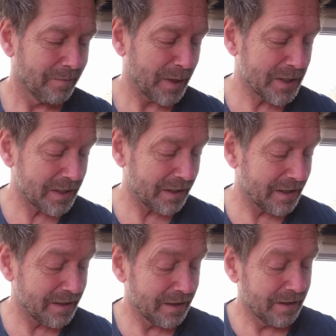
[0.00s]

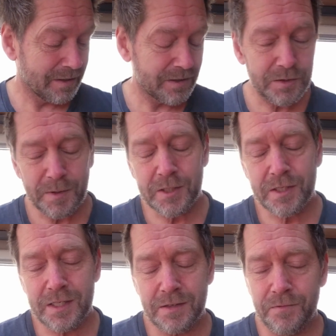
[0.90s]
Basically you switch
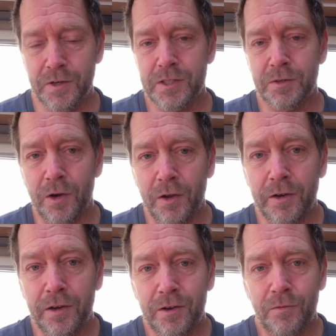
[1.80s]
this inverter
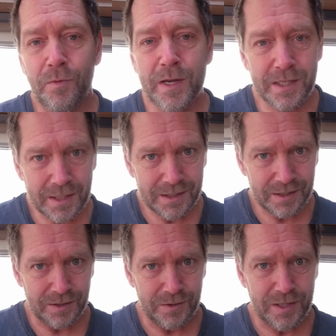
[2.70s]
on when you need
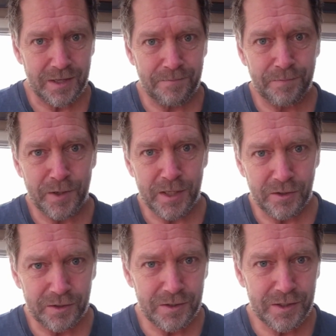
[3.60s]
to use it. When you're
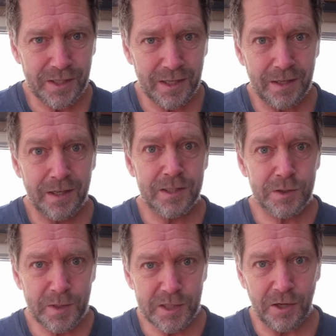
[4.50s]
not using it,
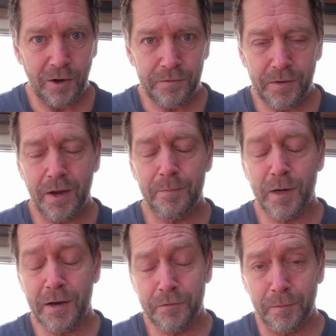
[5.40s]
switch it off, and
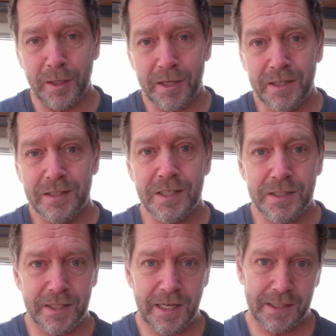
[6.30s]
preferably
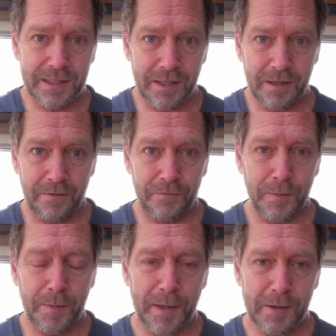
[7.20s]
disconnect it
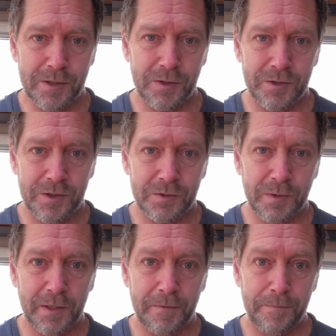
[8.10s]
from the power source as
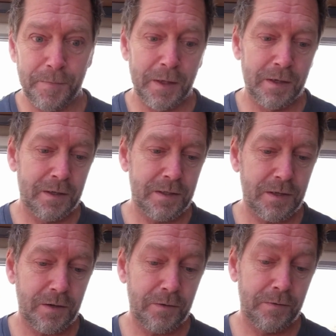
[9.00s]
well.
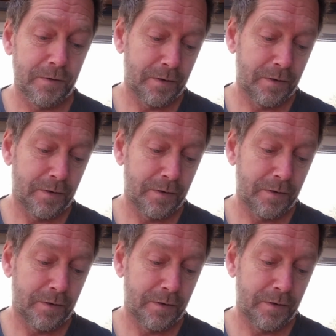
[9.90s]
So